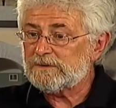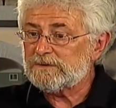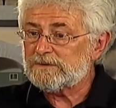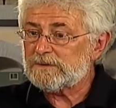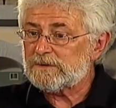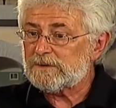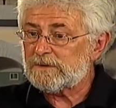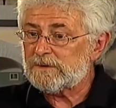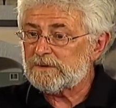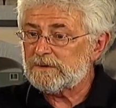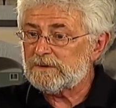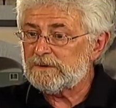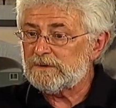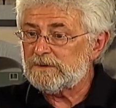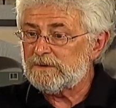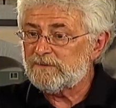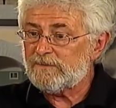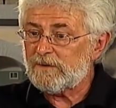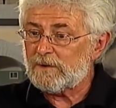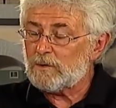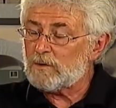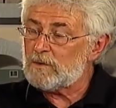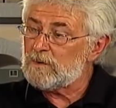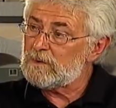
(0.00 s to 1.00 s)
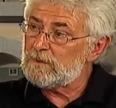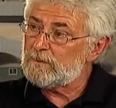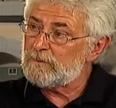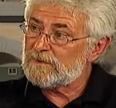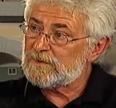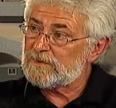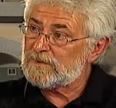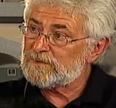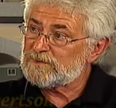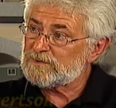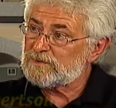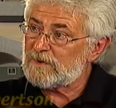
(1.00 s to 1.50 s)
the federal and
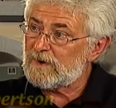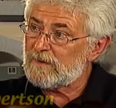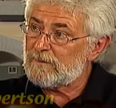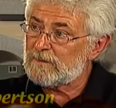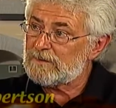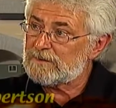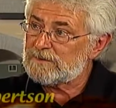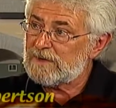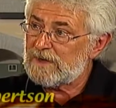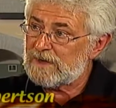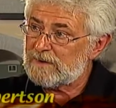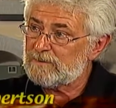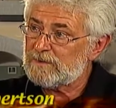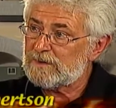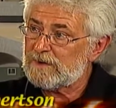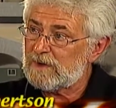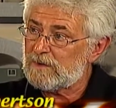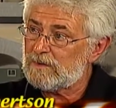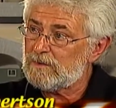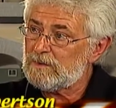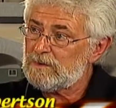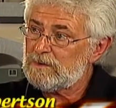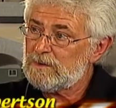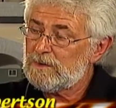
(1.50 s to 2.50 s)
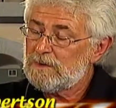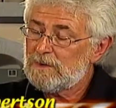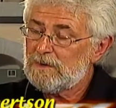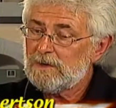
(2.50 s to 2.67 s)
provincial government came together,